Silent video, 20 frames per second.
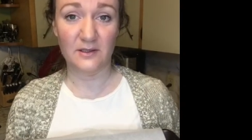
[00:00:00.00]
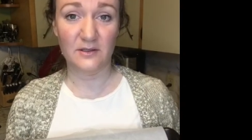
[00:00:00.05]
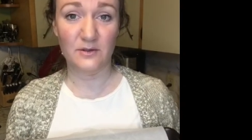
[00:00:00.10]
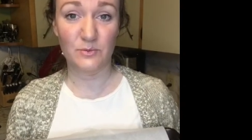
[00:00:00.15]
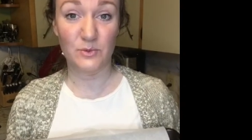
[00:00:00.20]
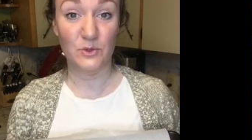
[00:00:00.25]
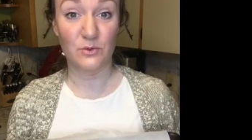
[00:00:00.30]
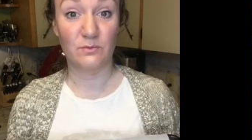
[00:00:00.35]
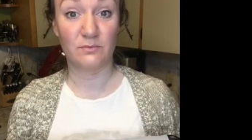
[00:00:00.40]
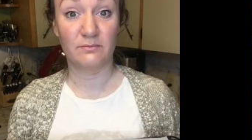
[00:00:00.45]

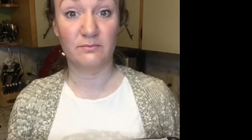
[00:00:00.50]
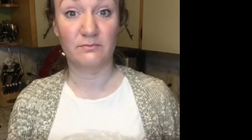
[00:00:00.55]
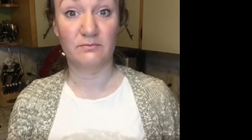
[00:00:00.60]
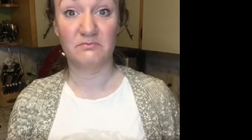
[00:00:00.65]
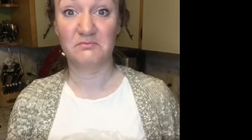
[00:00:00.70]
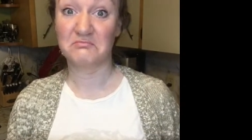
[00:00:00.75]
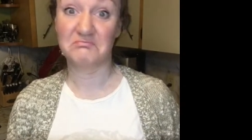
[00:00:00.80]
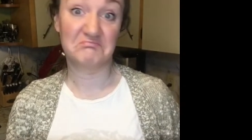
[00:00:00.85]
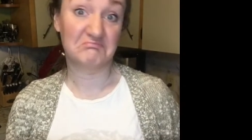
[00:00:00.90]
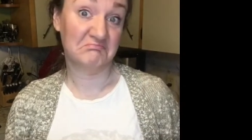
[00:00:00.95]
spoon.
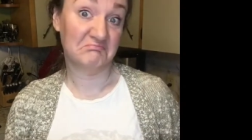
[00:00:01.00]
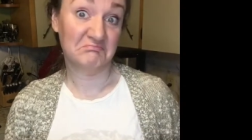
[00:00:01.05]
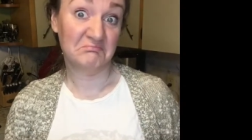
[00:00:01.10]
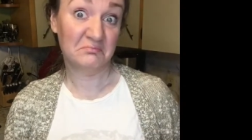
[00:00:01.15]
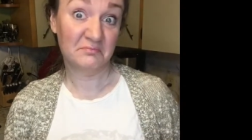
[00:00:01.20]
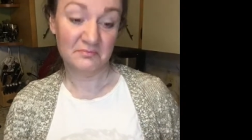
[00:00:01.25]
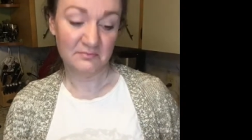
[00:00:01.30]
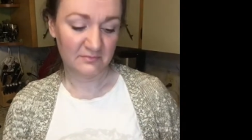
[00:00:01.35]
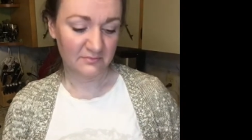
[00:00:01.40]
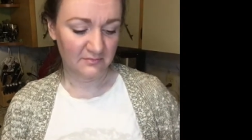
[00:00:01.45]

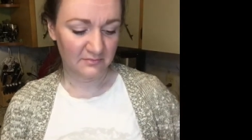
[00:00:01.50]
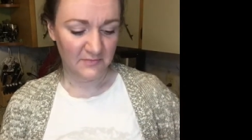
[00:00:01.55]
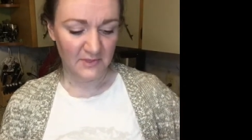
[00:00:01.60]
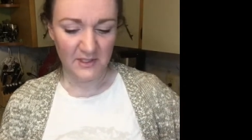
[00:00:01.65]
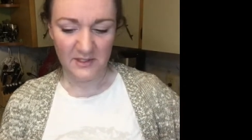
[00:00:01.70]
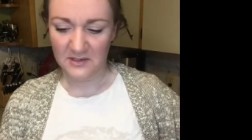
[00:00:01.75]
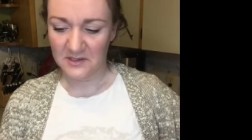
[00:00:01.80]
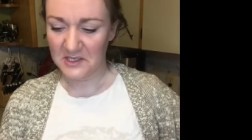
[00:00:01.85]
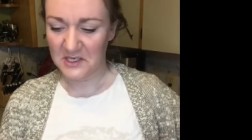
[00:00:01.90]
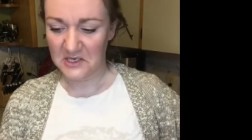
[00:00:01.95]

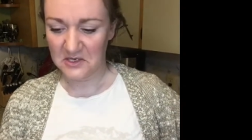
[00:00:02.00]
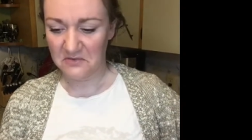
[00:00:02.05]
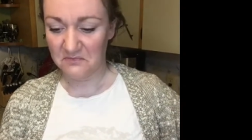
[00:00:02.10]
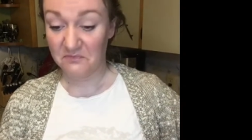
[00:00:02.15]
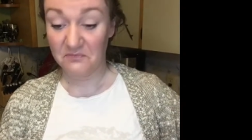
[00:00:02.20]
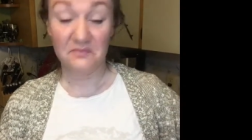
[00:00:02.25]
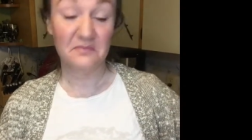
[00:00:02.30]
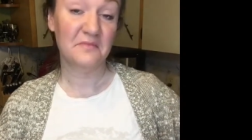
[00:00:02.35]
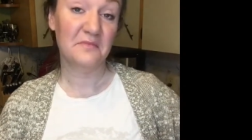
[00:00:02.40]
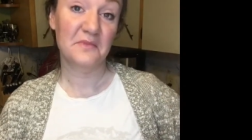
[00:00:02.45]
So
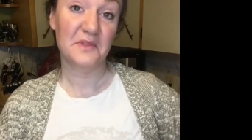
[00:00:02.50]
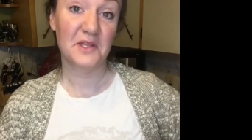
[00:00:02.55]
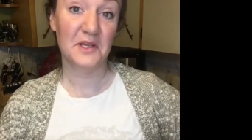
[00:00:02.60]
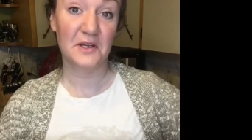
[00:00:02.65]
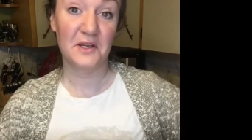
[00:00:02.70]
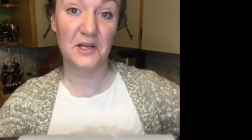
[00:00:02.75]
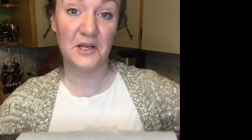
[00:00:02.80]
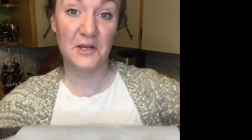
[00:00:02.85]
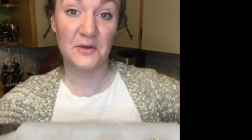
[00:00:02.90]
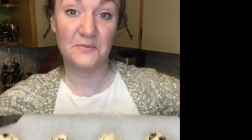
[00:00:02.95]
there
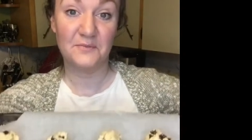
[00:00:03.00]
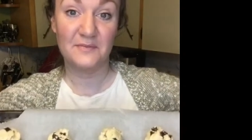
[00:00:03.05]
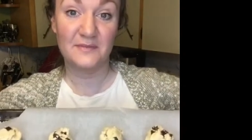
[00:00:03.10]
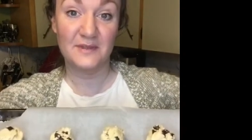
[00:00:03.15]
you go.